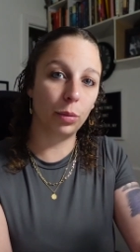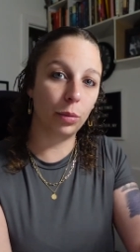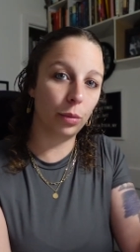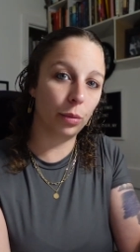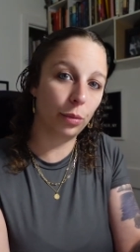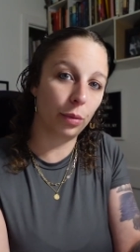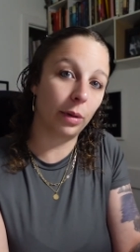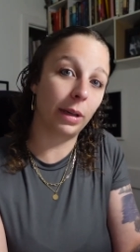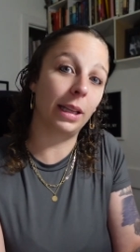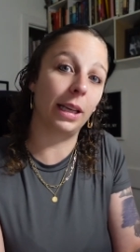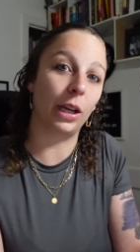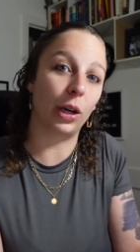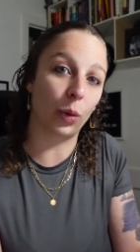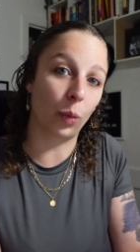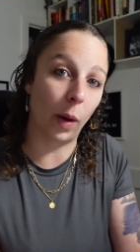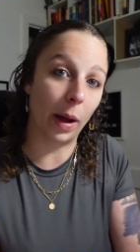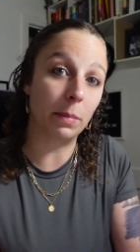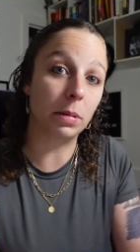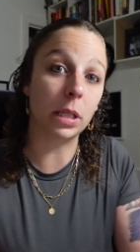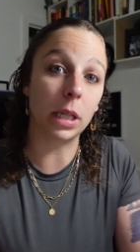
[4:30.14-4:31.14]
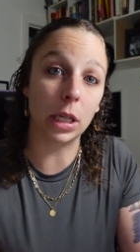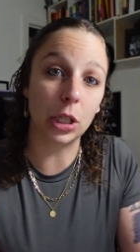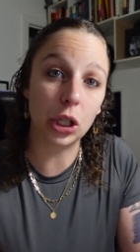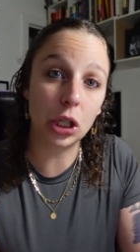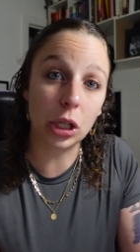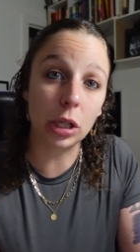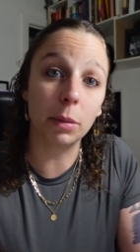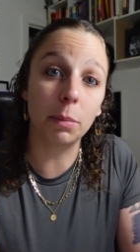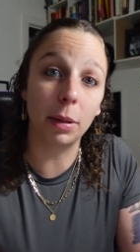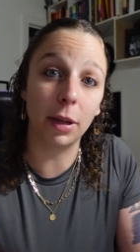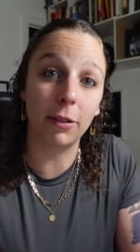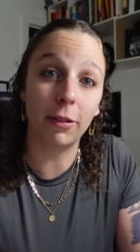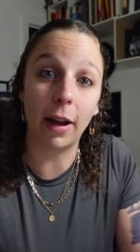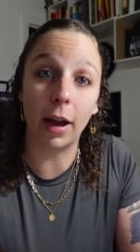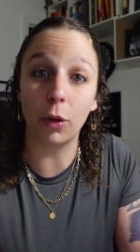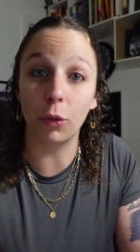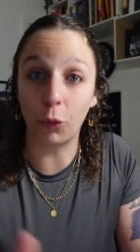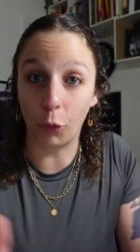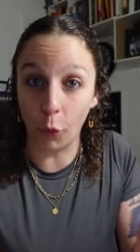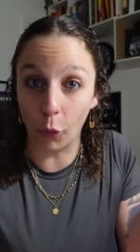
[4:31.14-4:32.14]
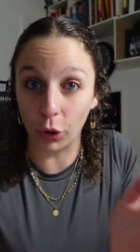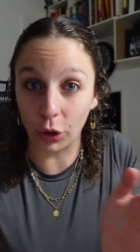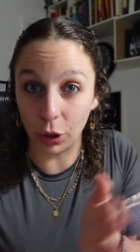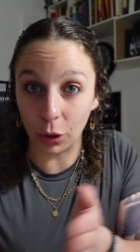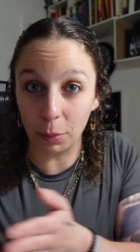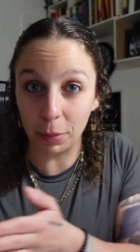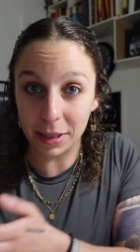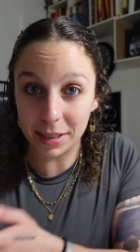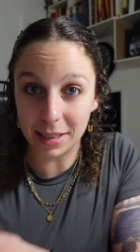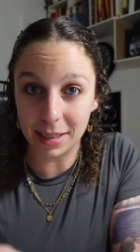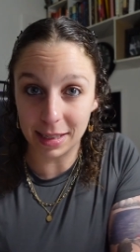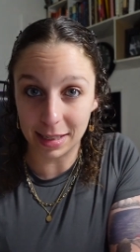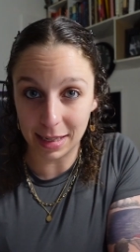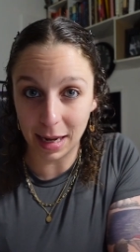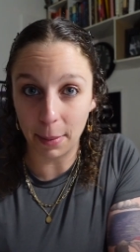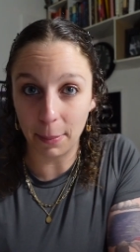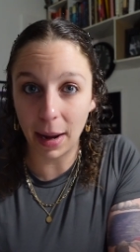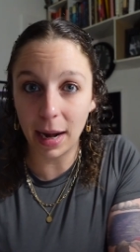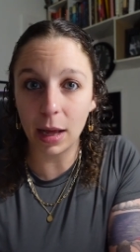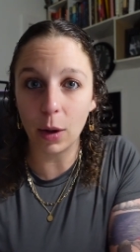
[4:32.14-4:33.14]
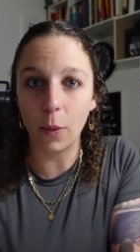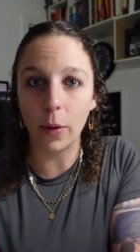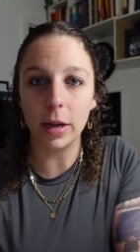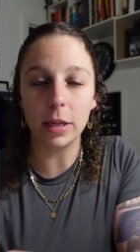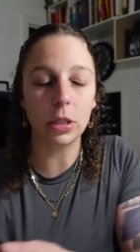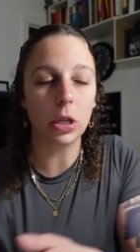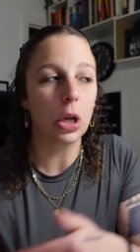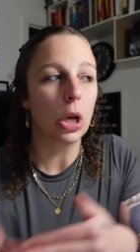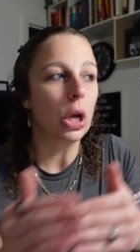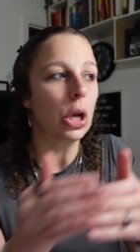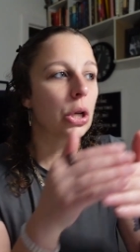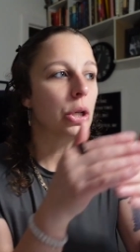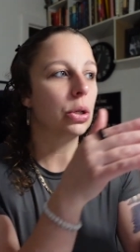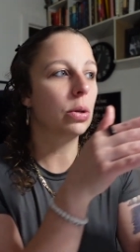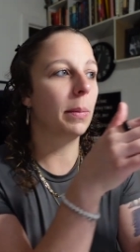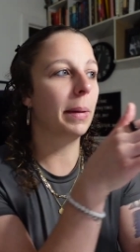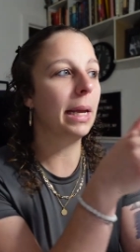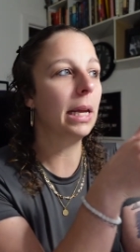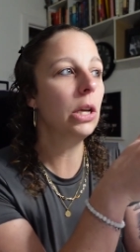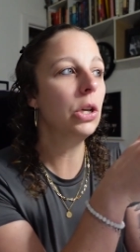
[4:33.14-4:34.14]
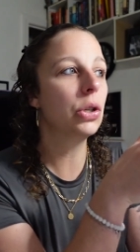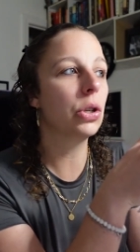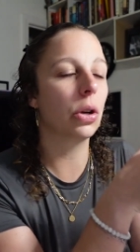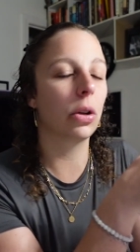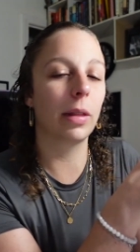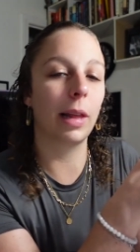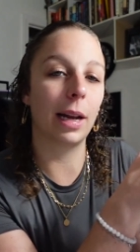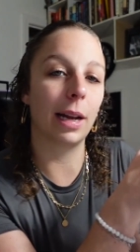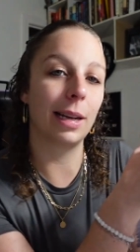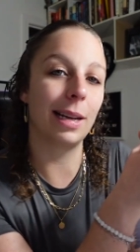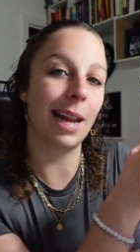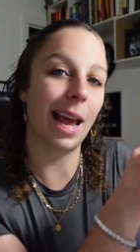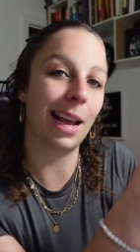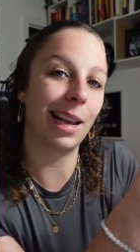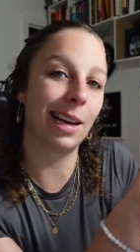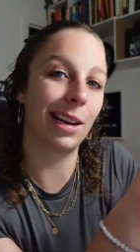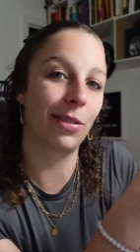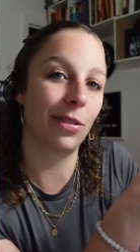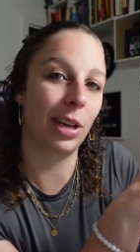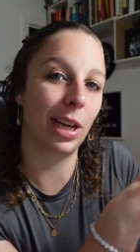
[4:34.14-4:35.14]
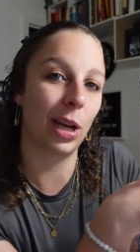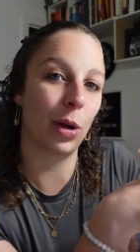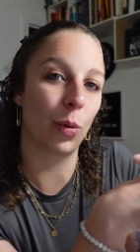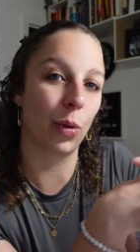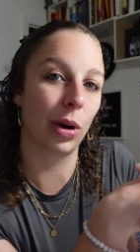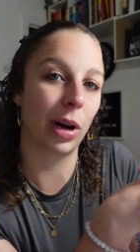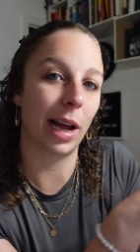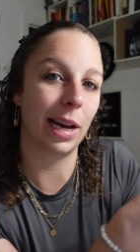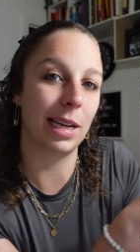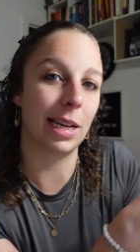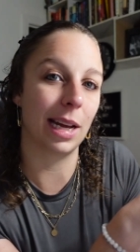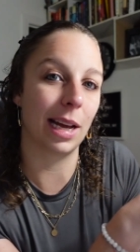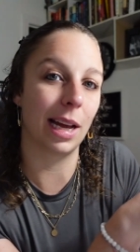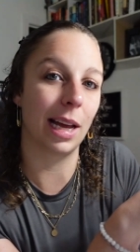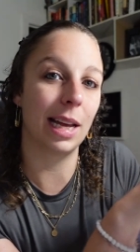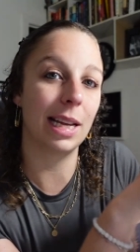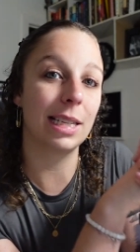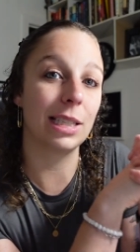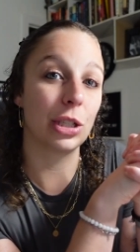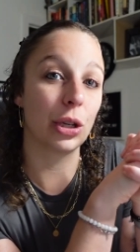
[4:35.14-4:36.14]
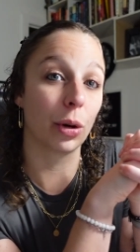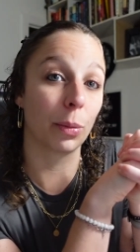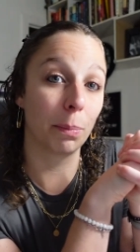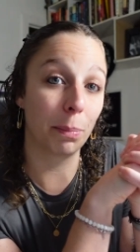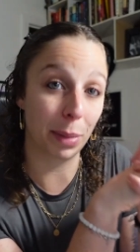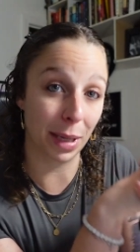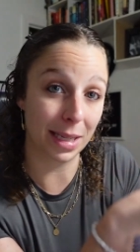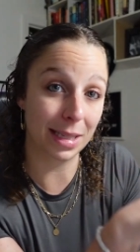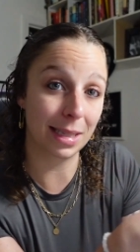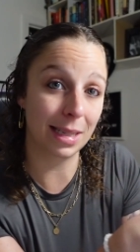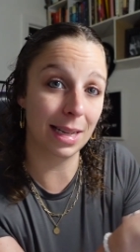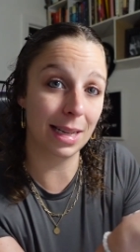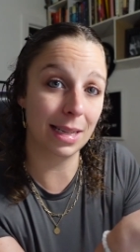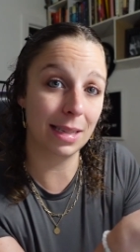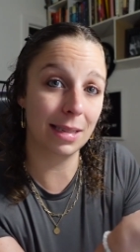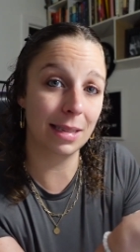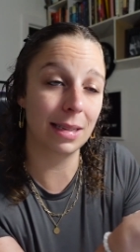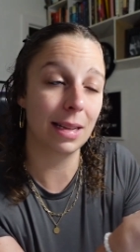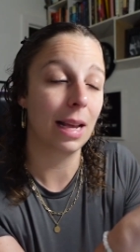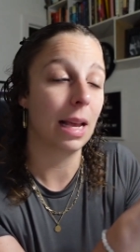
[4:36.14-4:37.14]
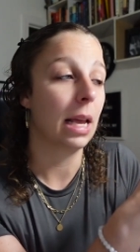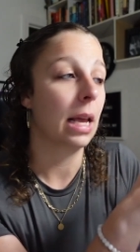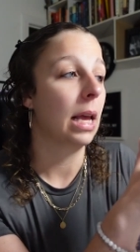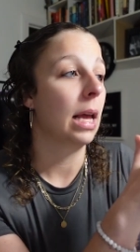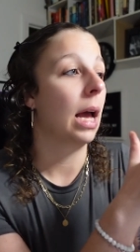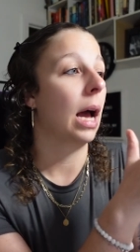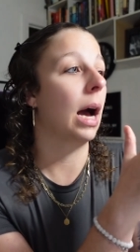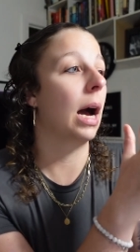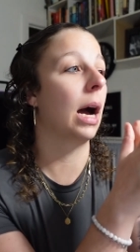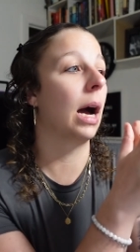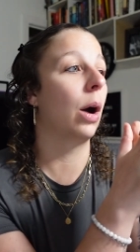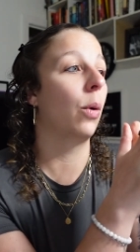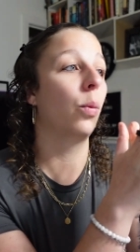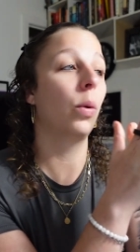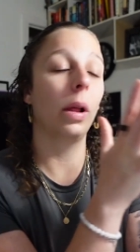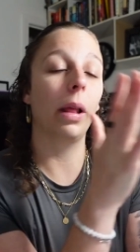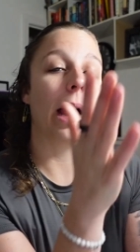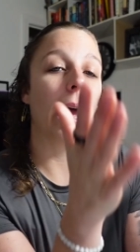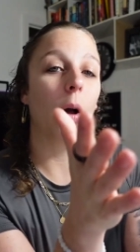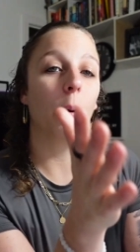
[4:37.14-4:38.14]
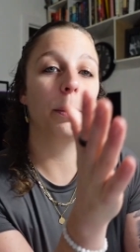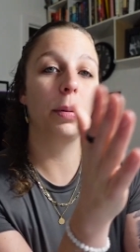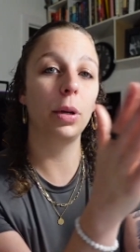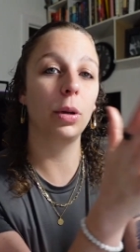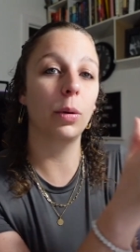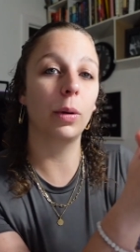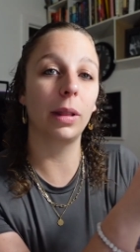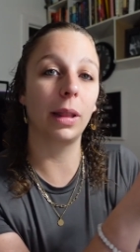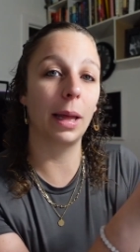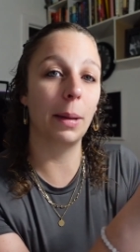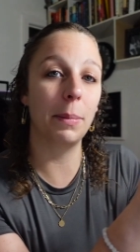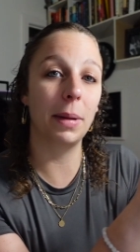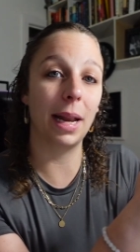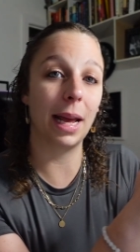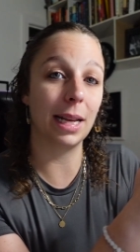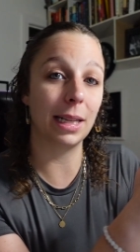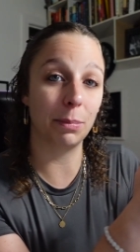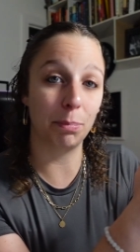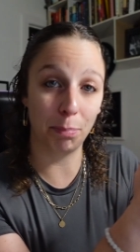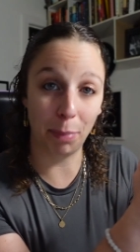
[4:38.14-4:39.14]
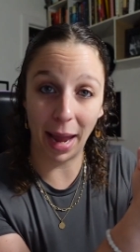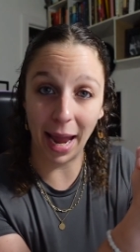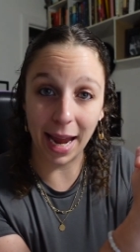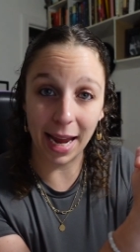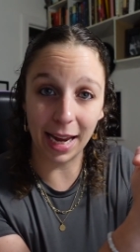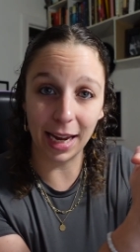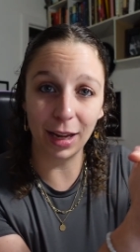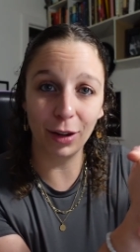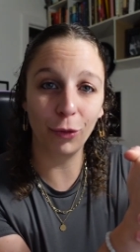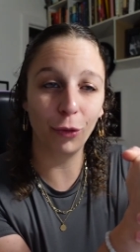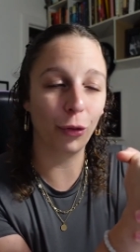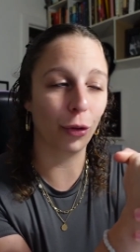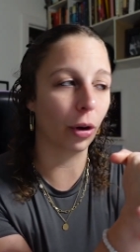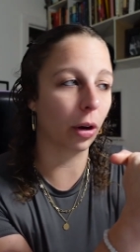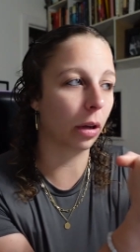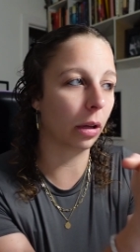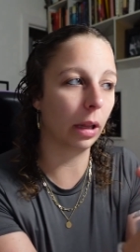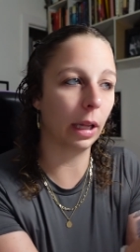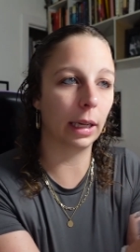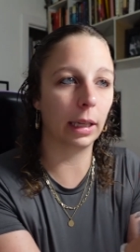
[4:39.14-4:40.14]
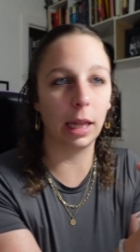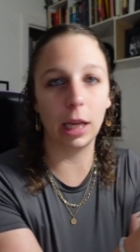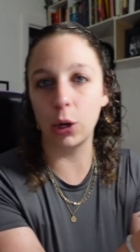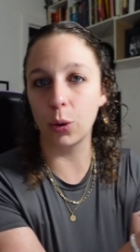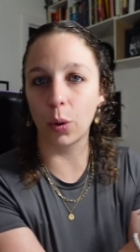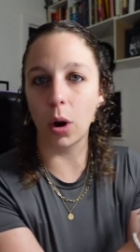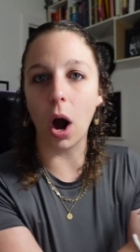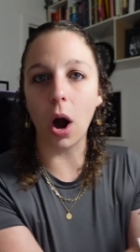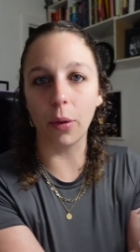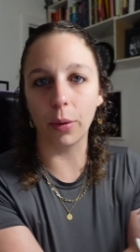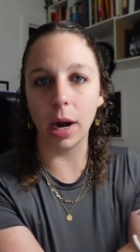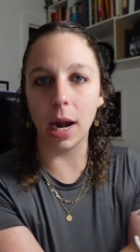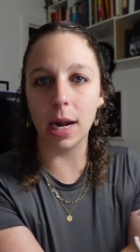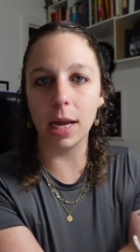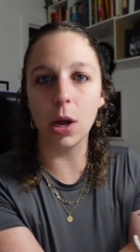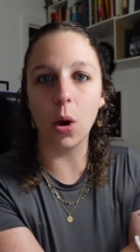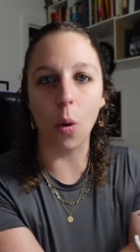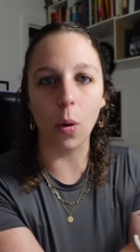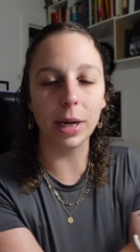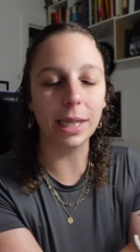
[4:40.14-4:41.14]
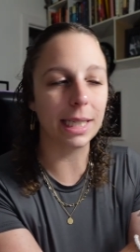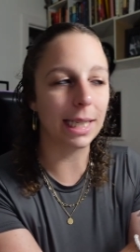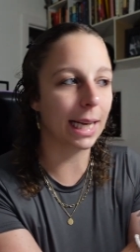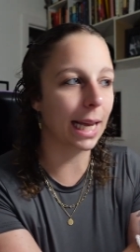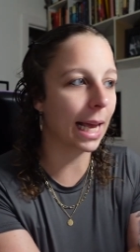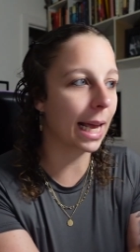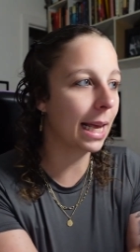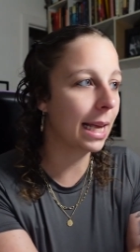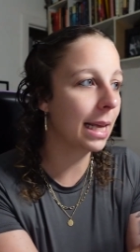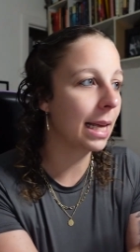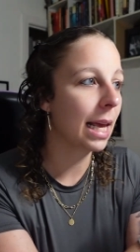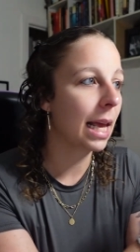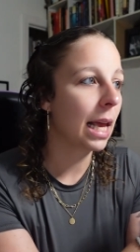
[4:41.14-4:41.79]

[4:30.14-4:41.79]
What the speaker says: really your website should be found for your business name anyways. So making sure that a negative keyword idea is your business will help you eliminate paying for a click that you were already going to get.